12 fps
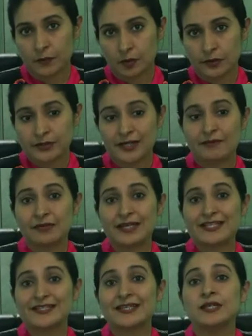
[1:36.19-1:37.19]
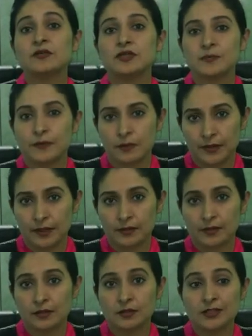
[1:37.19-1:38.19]
Or it can be
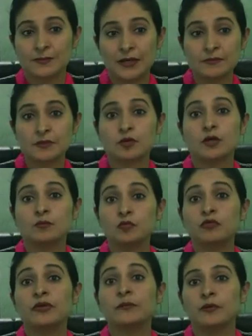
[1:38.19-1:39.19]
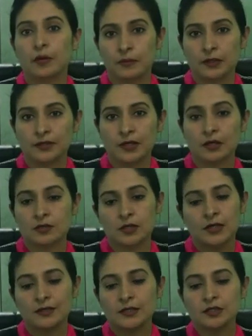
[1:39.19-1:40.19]
asthenospermia. The sperms are not moving properly. They're not.
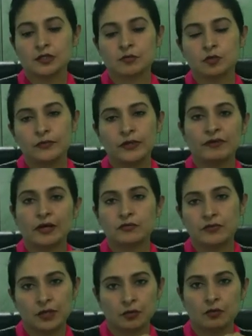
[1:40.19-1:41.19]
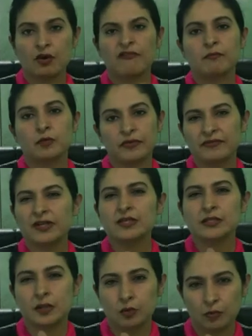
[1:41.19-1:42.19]
They're just moving round, round, or moving
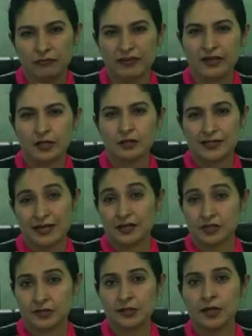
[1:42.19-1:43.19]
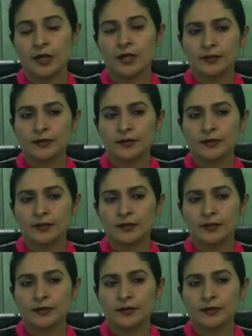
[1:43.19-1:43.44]
very slow, very sluggishly.